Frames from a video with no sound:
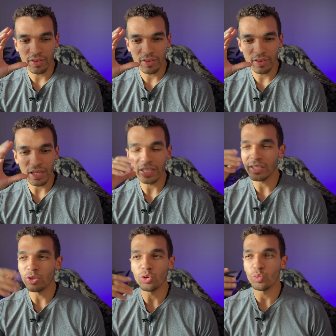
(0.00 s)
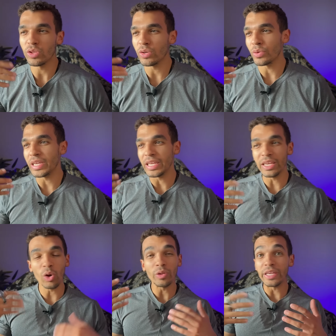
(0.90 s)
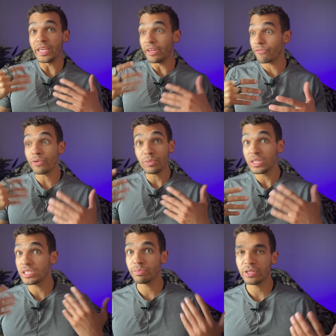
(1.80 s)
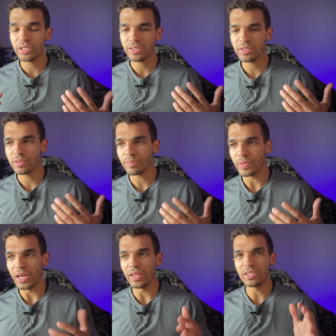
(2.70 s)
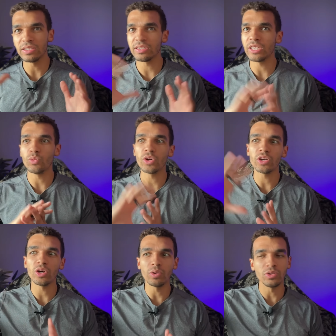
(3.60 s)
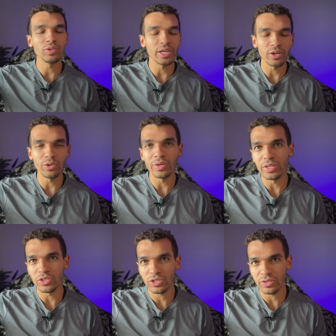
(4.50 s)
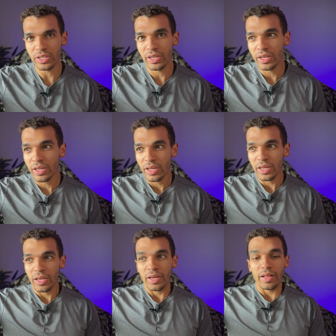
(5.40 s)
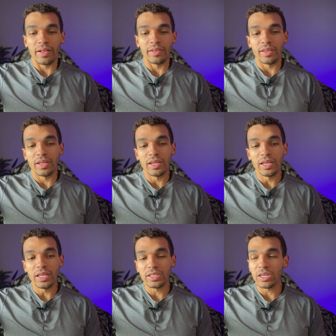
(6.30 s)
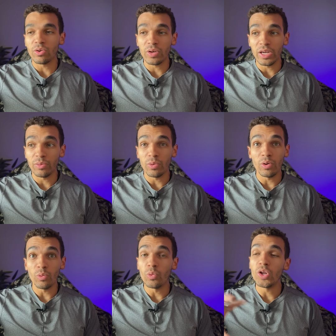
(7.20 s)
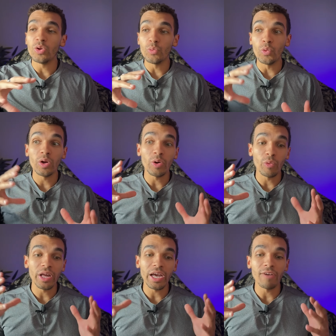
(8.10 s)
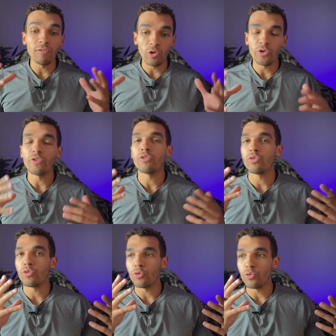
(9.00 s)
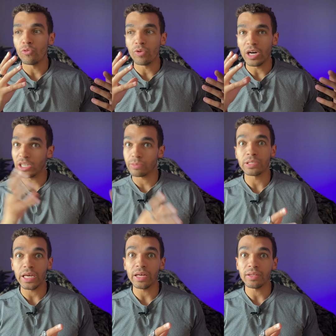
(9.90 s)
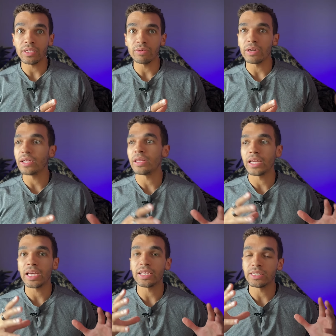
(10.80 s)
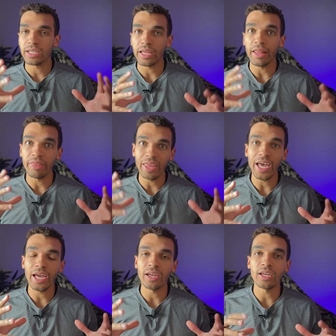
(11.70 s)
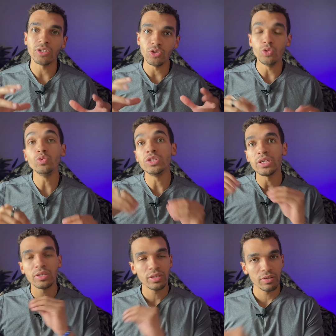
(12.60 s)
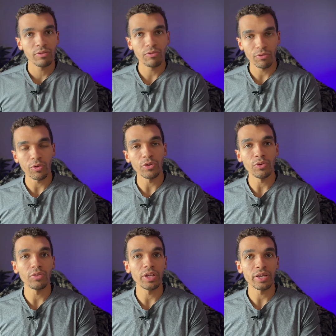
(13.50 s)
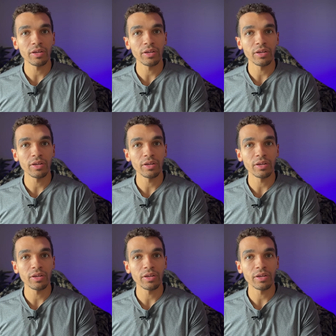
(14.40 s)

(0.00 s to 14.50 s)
things that you could really only only get from the experience. And let's just say you want to go into like a new industry. It's like okay, well, what what what I have learned through hospitality, right? Like I can take that and use it for the new thing,